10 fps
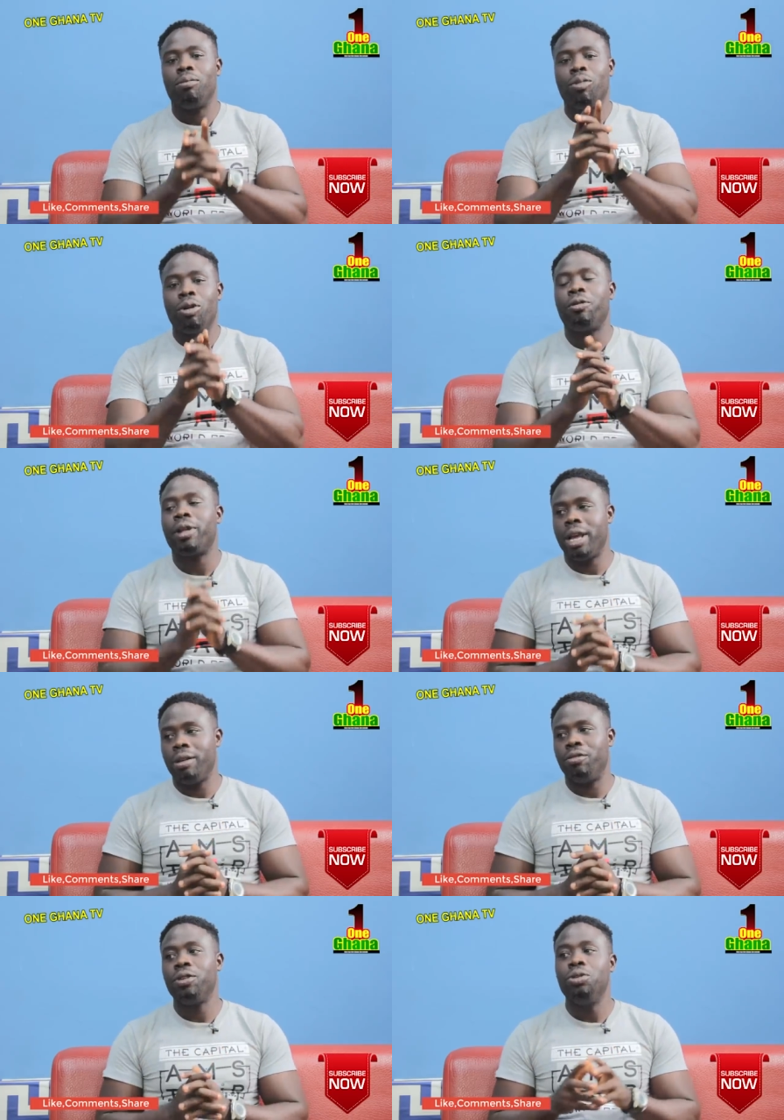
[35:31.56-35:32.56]
mo nhwe
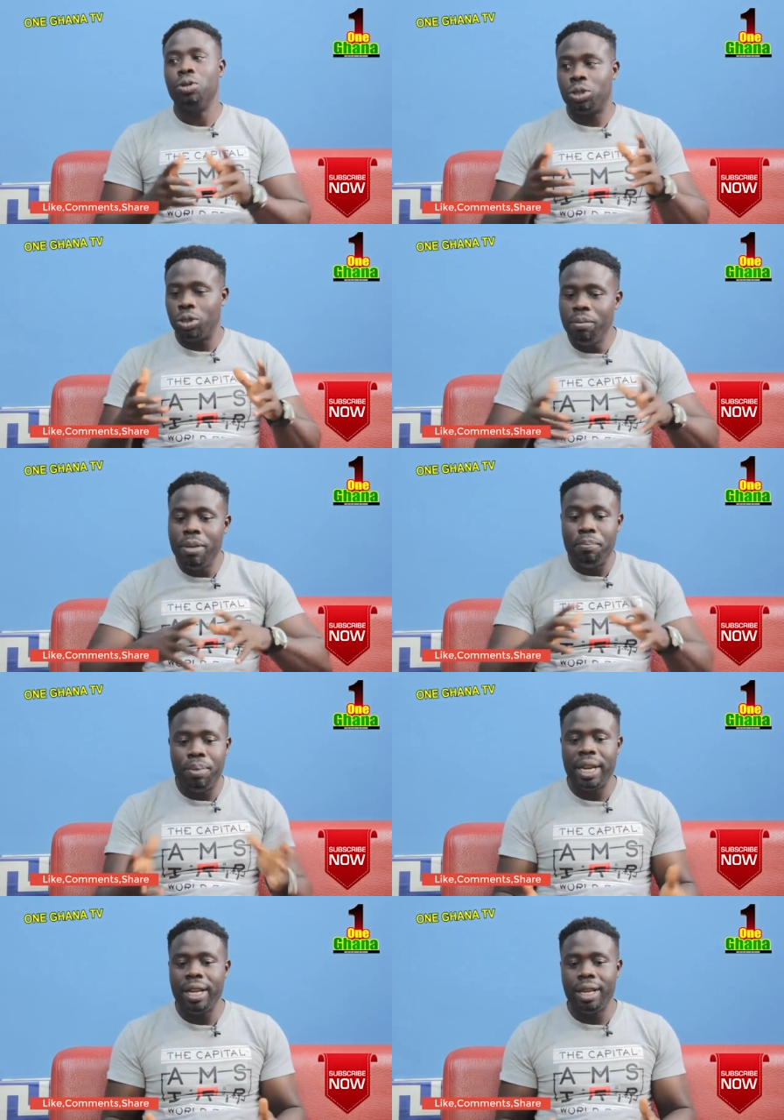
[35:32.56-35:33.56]
video so no
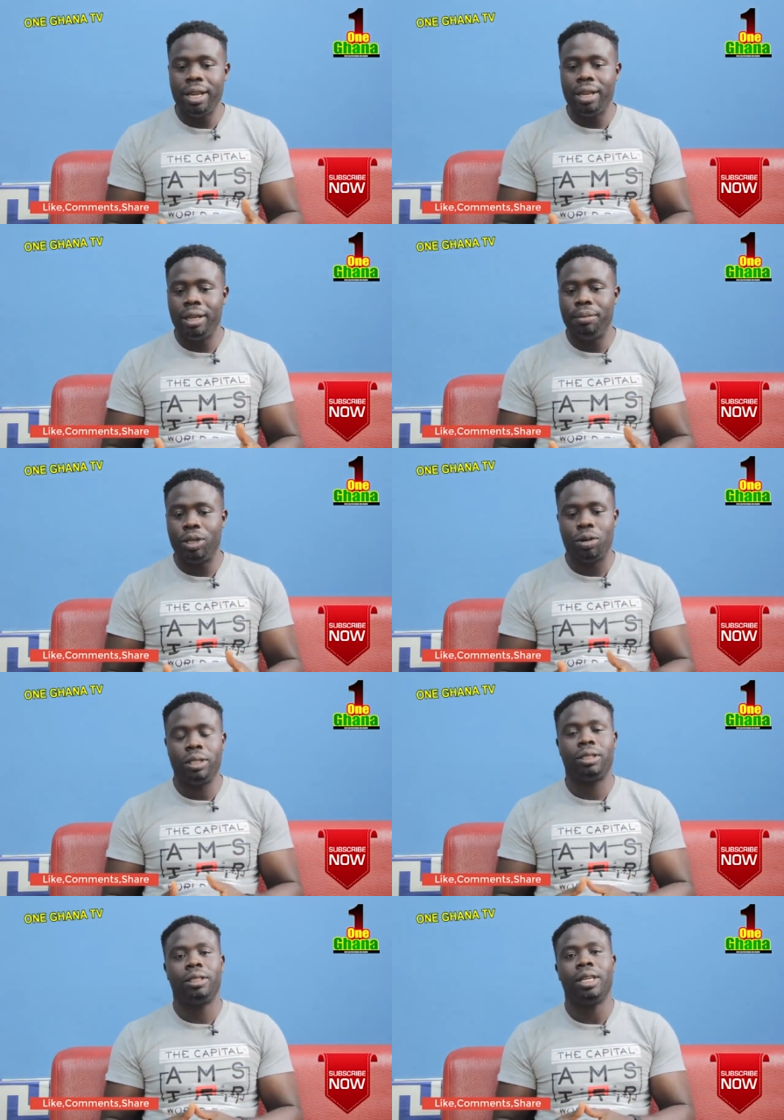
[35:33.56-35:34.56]
bebre
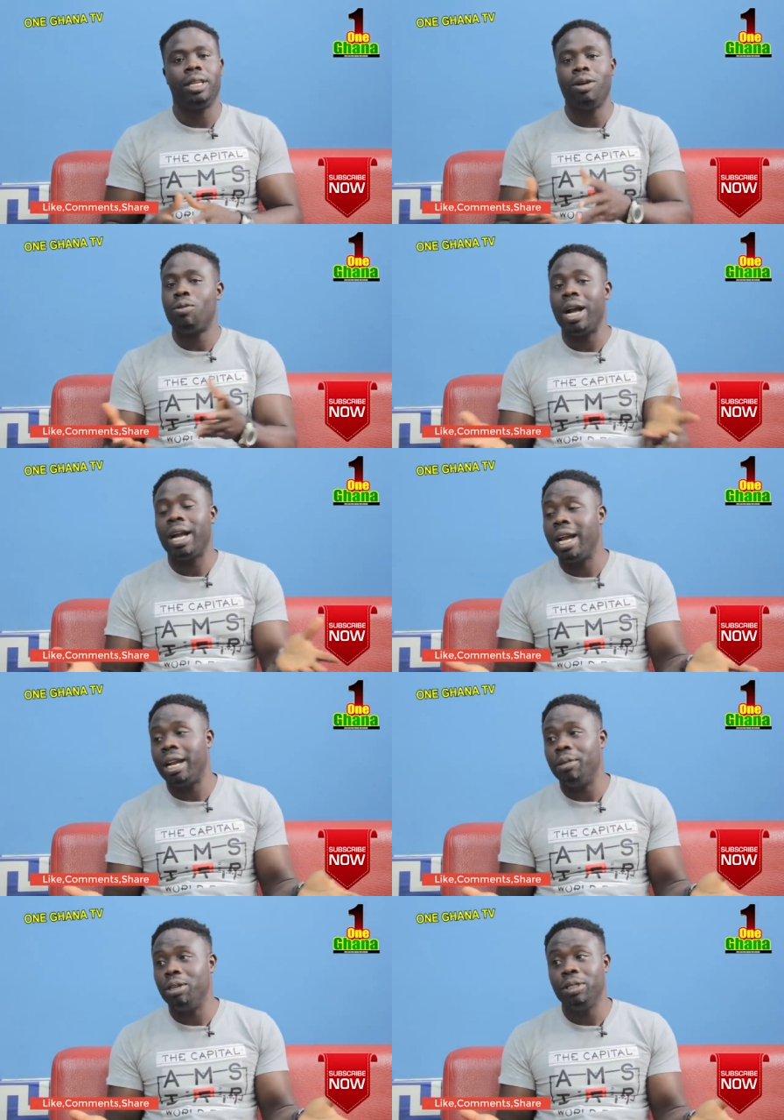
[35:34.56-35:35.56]
because say one
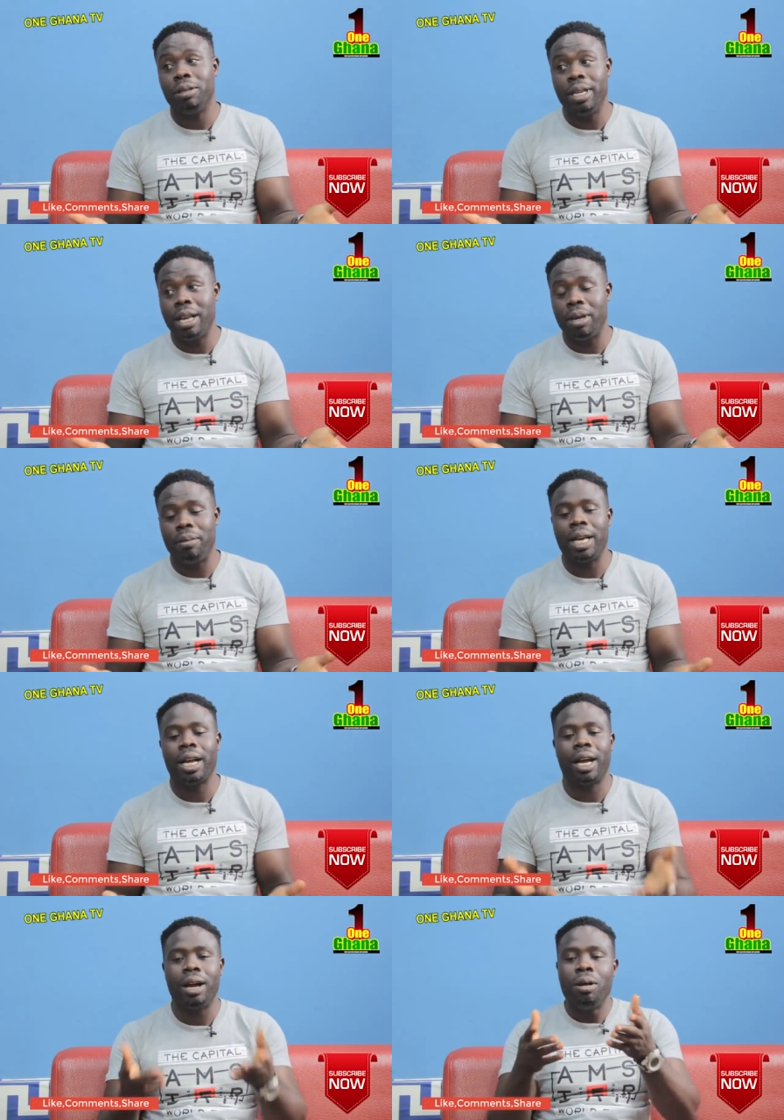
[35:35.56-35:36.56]
Ghana me no me say me nya ba
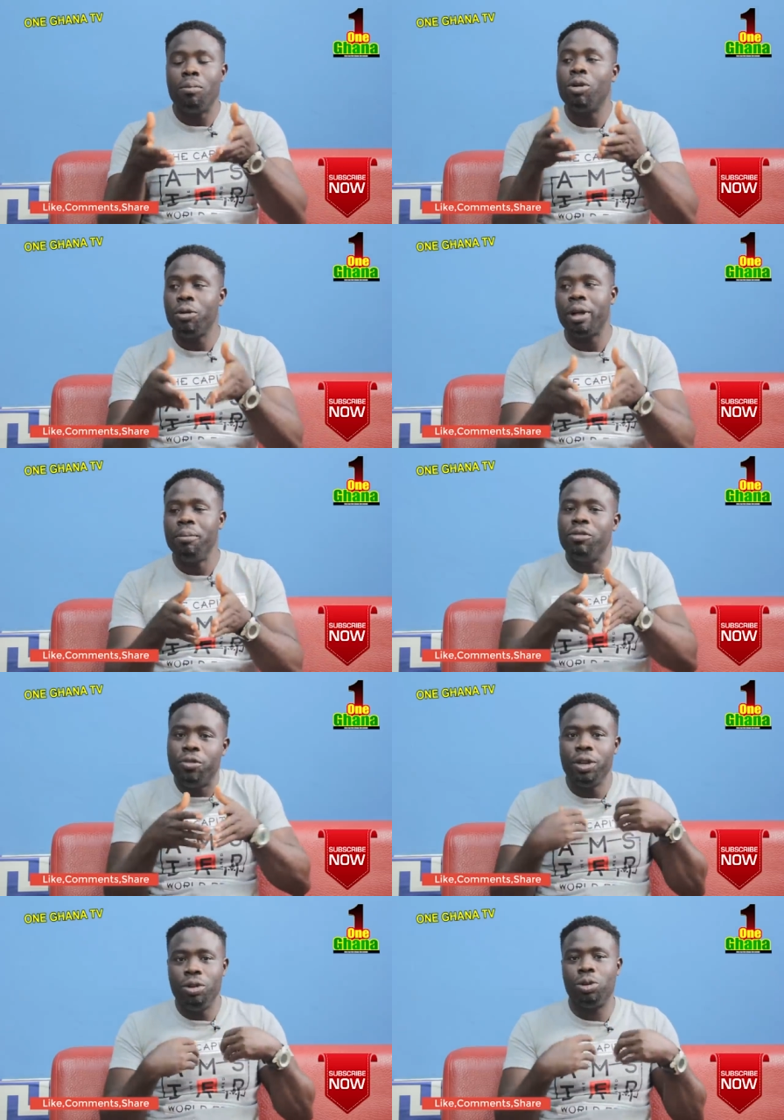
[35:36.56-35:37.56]
bia ka mo nhwe me
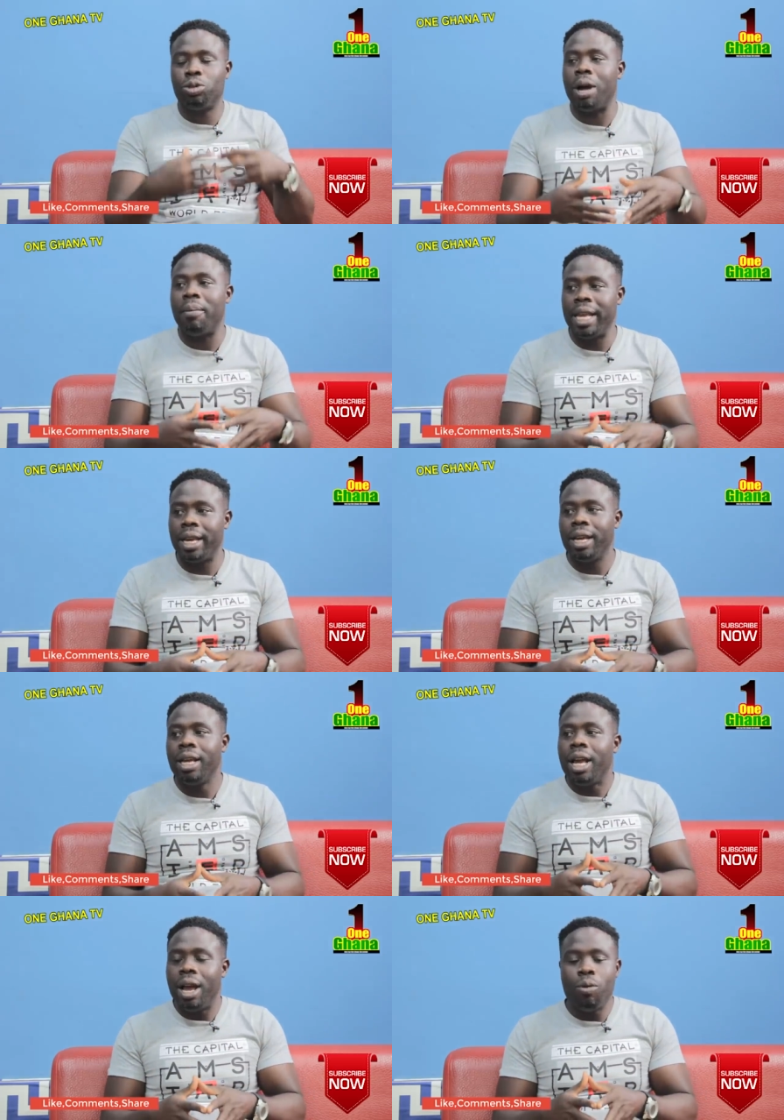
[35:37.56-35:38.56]
video so amaye
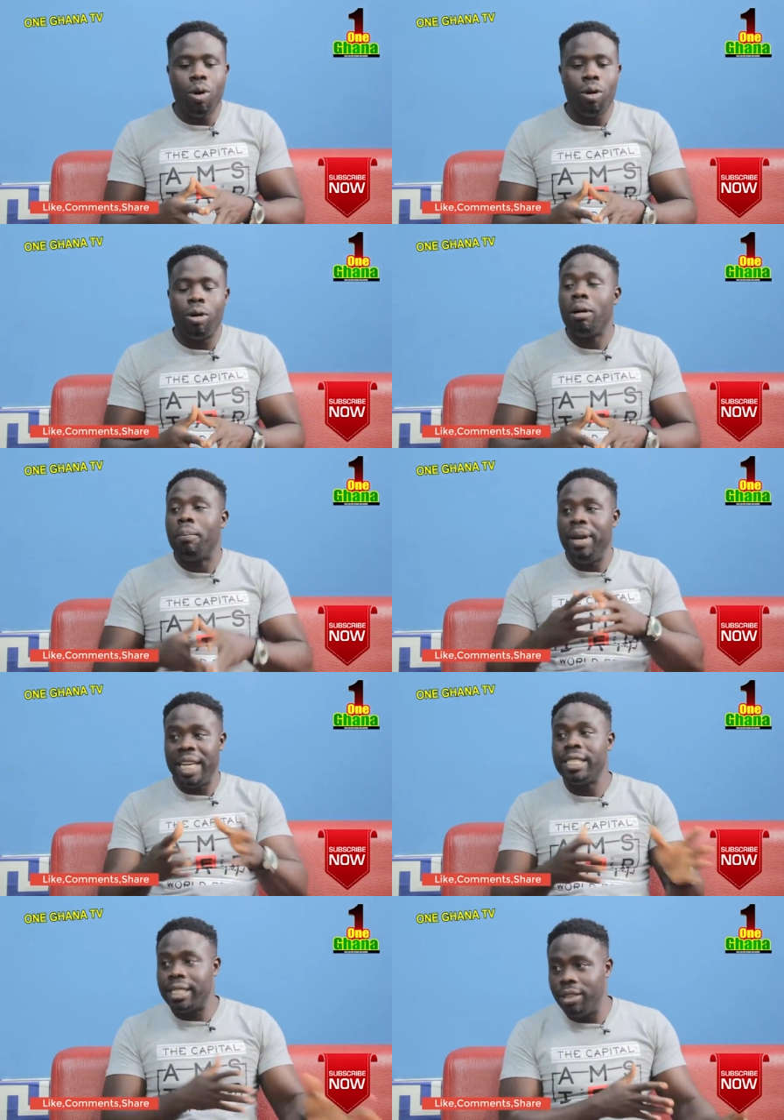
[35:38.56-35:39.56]
e wo
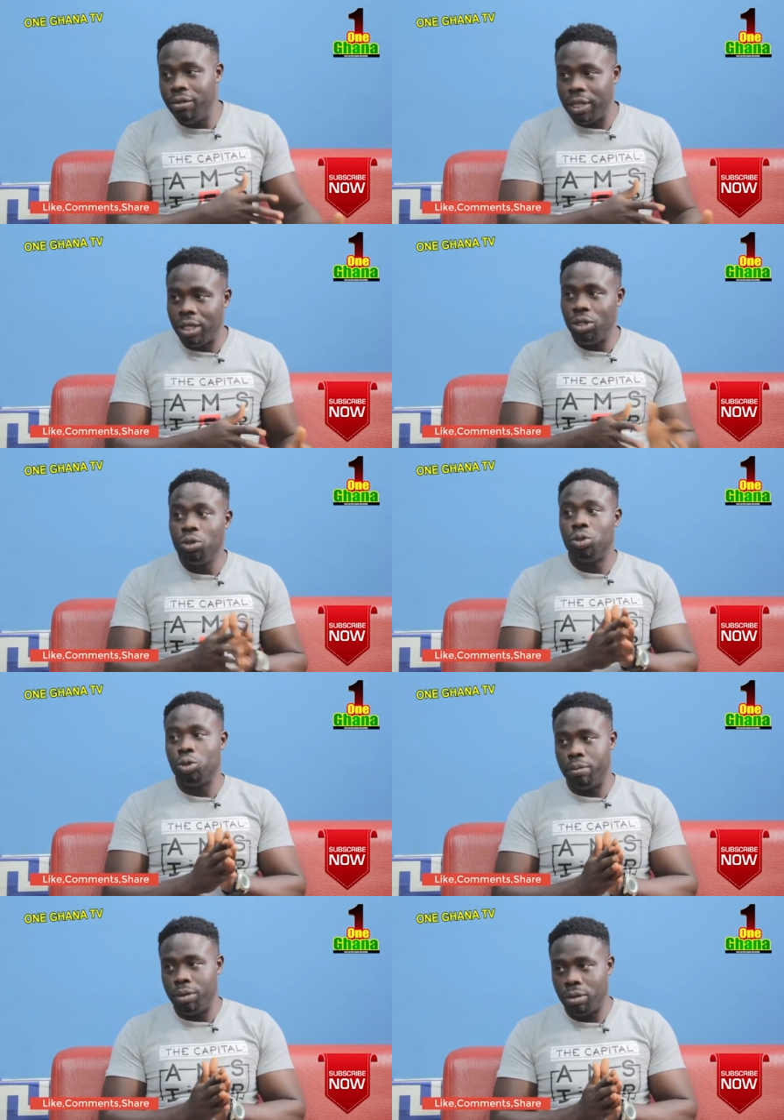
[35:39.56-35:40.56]
Blinks T V,
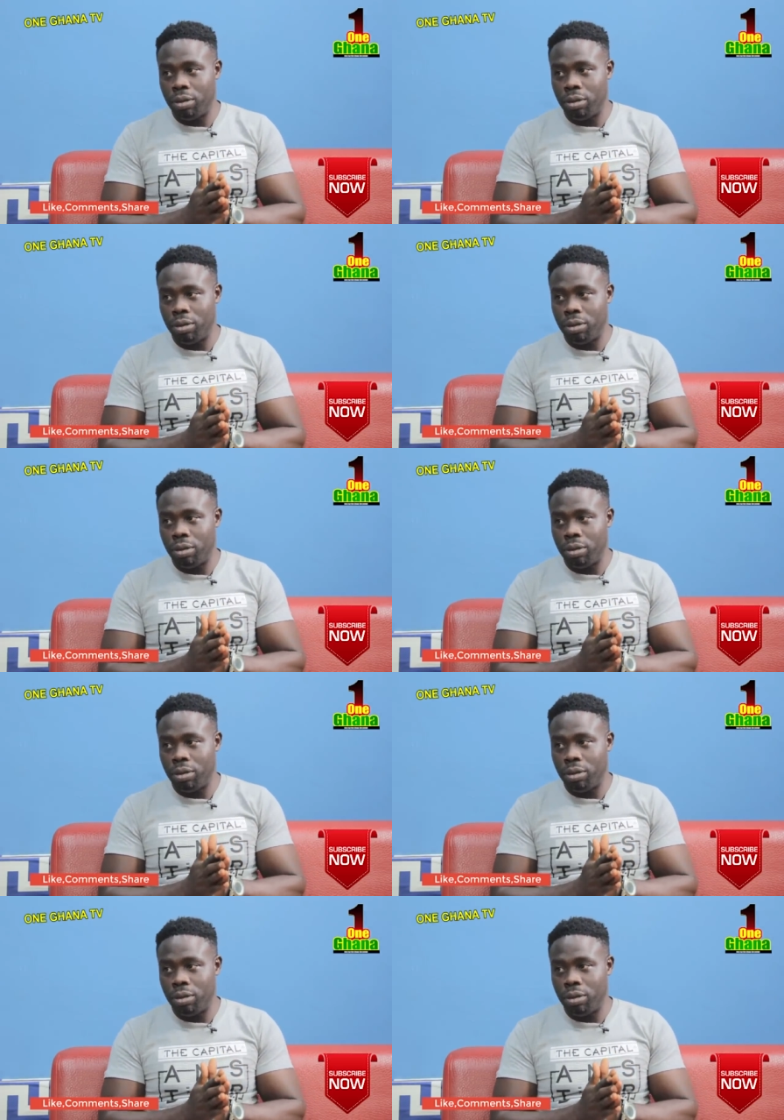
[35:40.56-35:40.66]
YouTube,